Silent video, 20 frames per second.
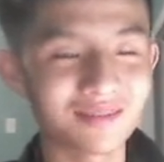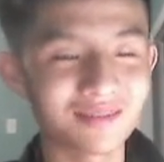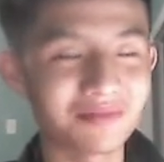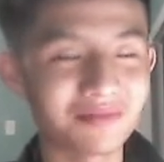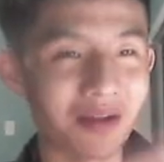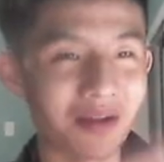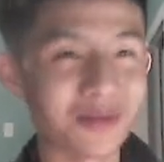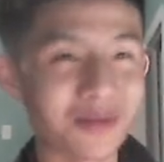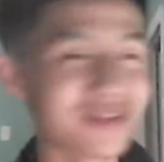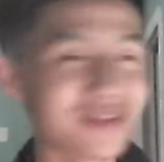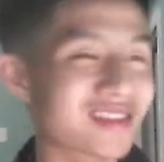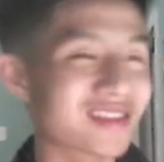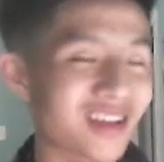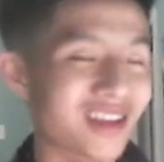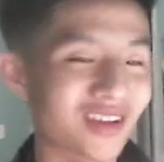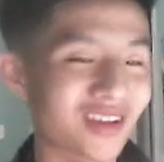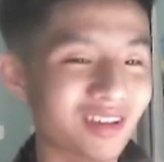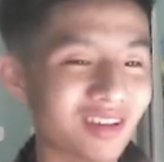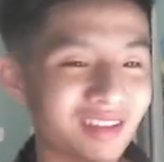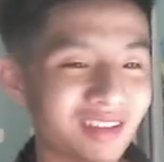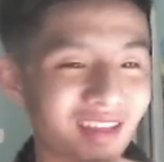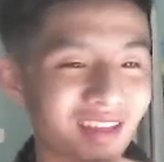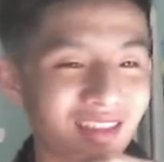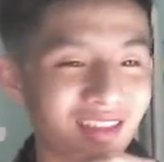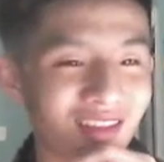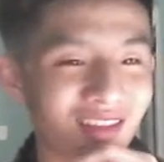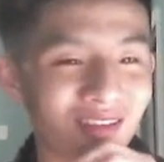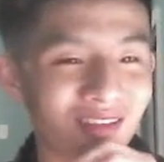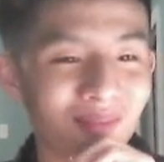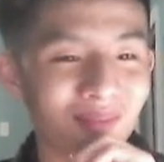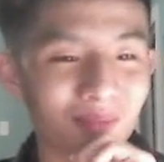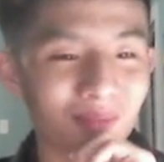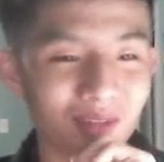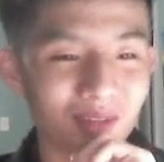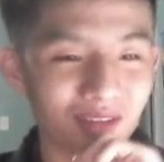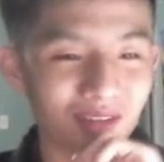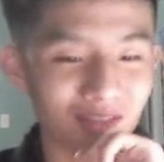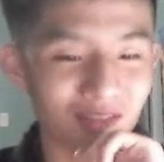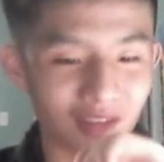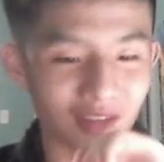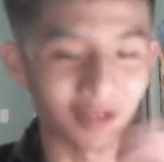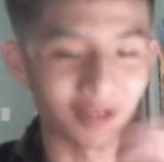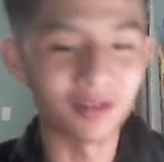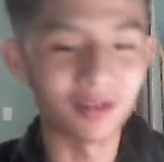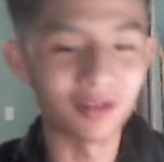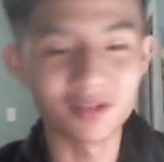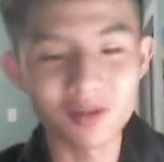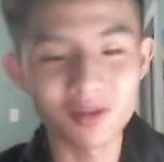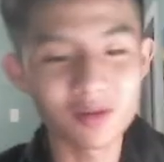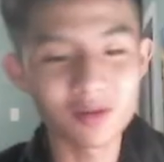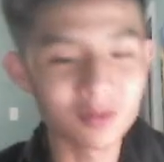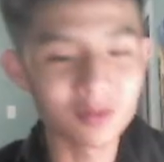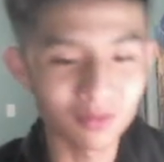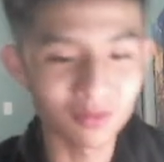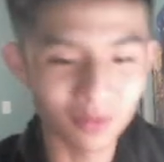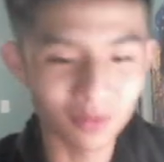I wasn't that good at then, but you know, there's always room for